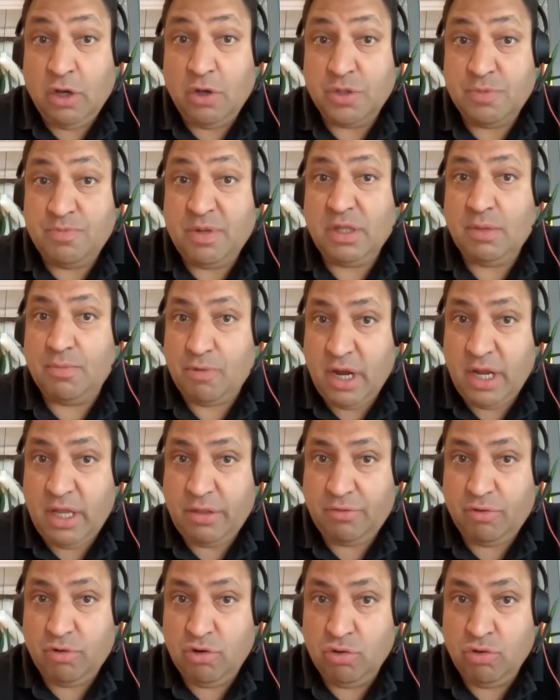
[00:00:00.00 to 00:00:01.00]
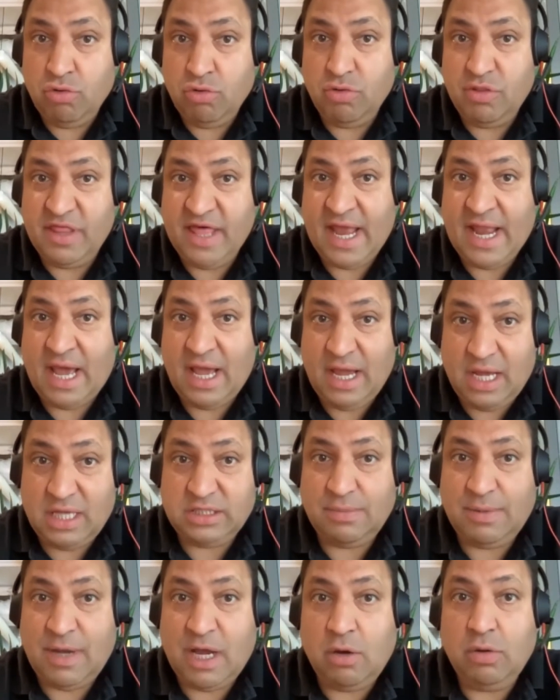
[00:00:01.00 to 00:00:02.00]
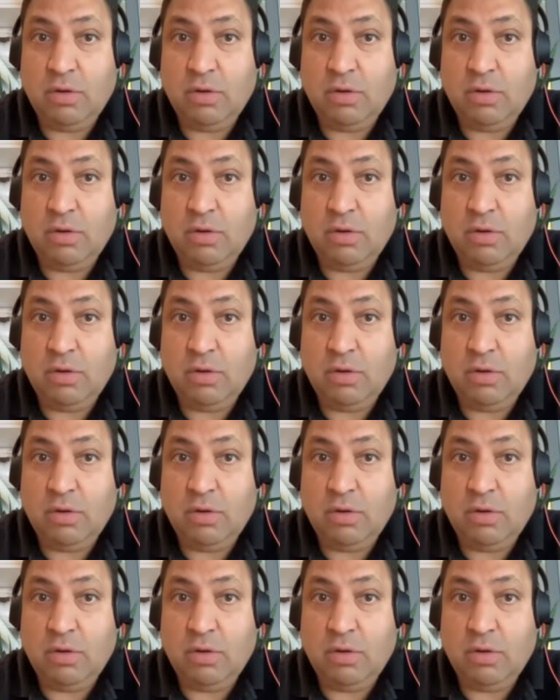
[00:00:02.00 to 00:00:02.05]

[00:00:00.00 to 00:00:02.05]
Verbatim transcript: But the breakthrough that I asked about